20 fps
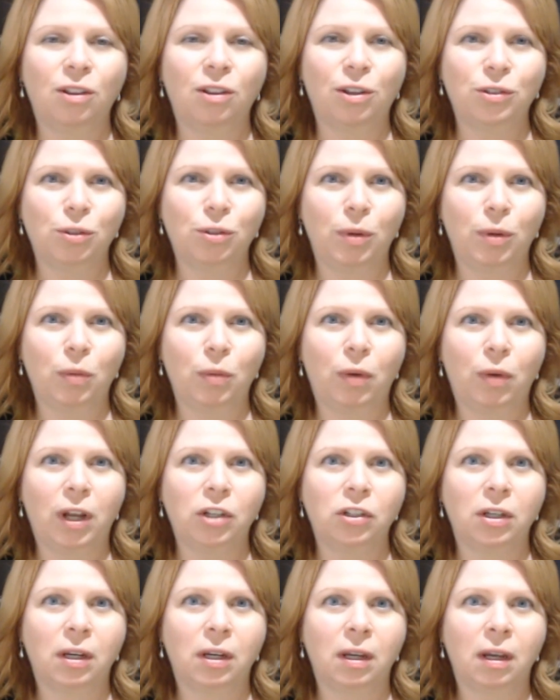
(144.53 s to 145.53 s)
You'll also be
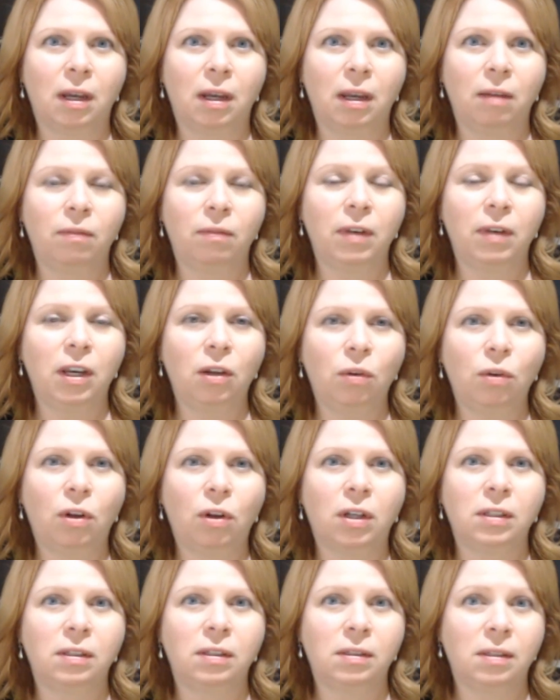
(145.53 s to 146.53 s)
watching a video
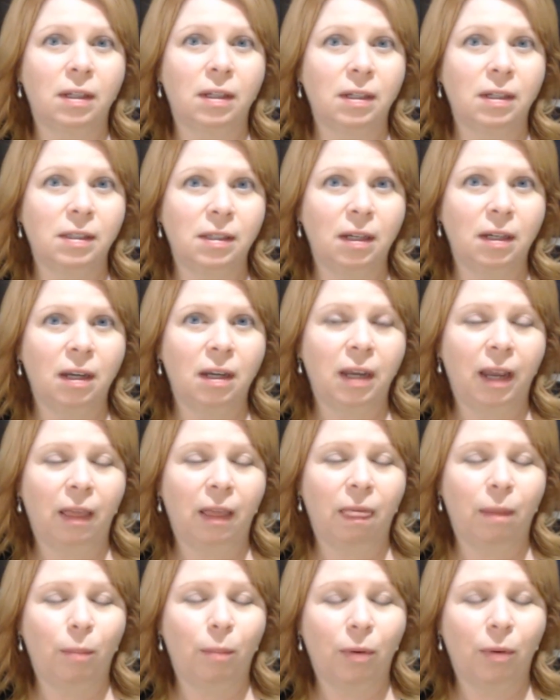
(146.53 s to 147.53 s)
called Dyslexia
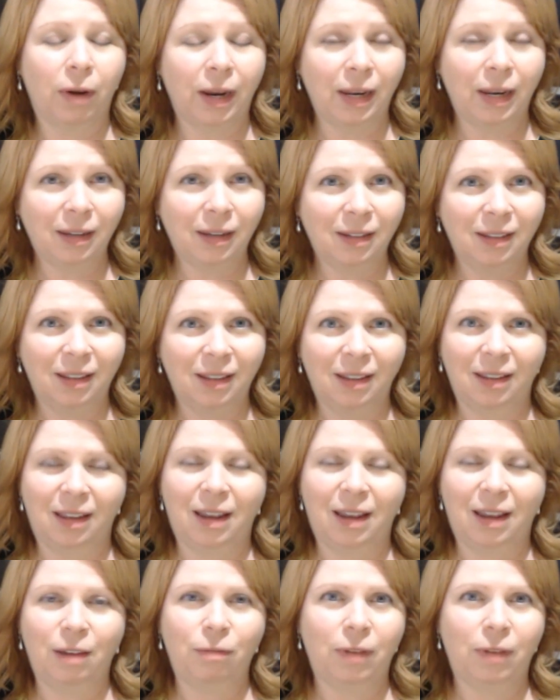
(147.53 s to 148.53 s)
and the Brain.
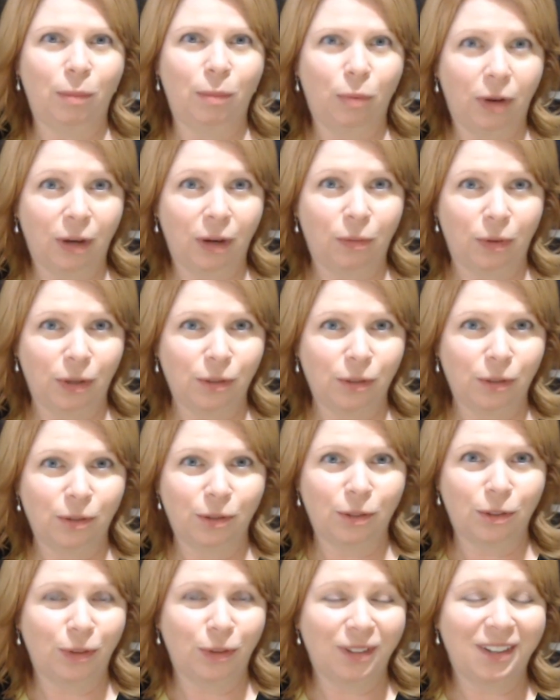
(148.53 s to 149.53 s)
I find brain
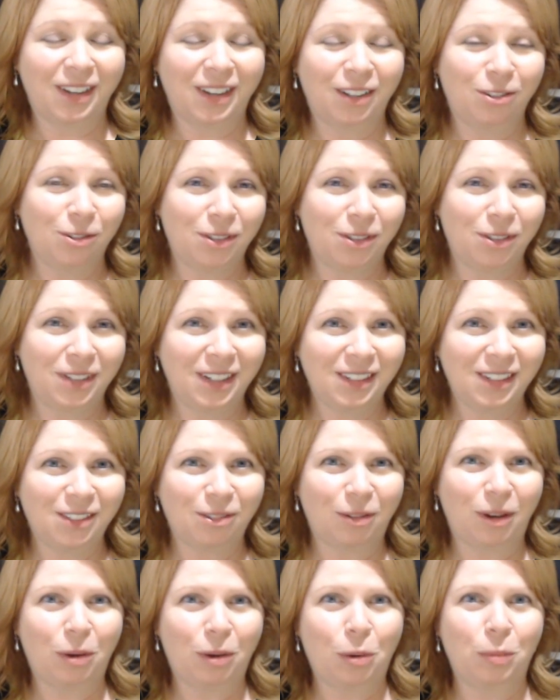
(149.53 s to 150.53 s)
research really interesting,
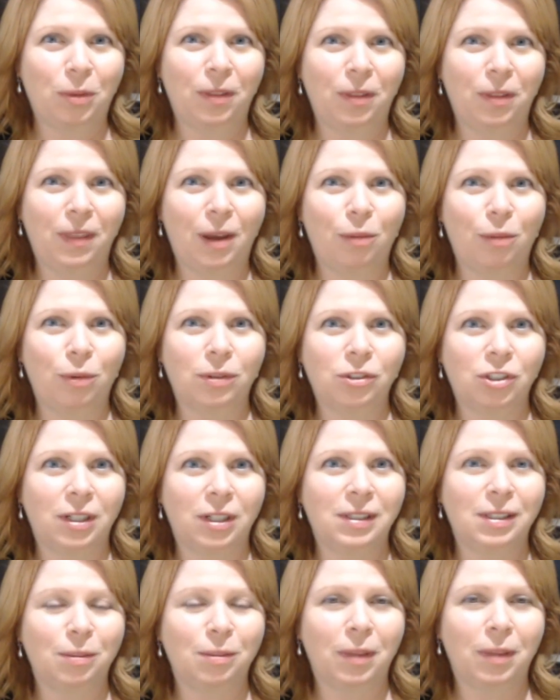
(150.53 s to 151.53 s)
so I hope that that will
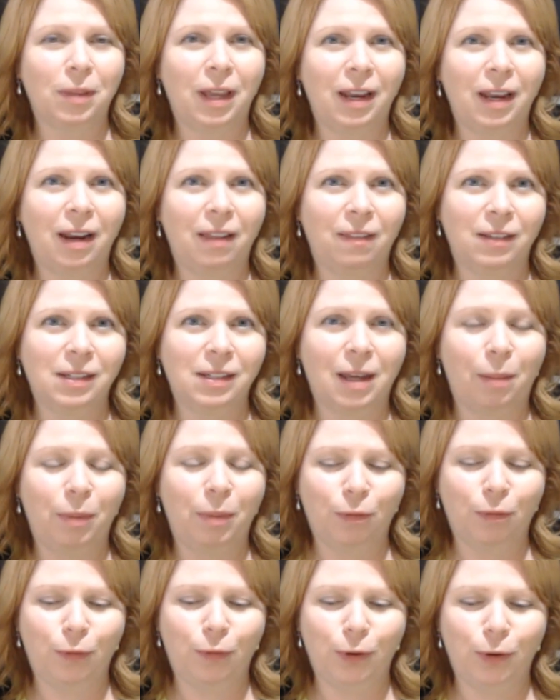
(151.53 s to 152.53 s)
shed some light on the
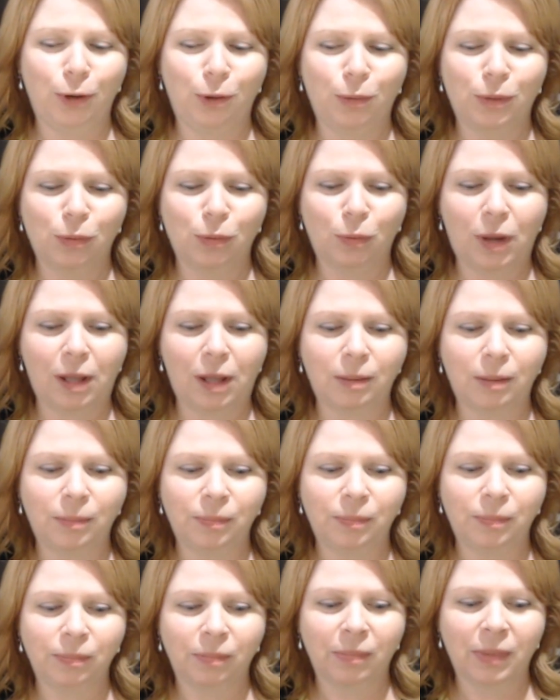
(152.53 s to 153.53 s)
topic for you as
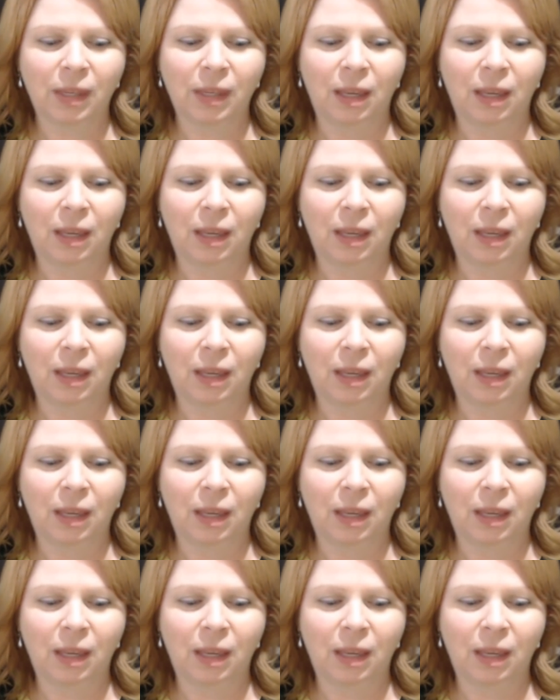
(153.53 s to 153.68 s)
well.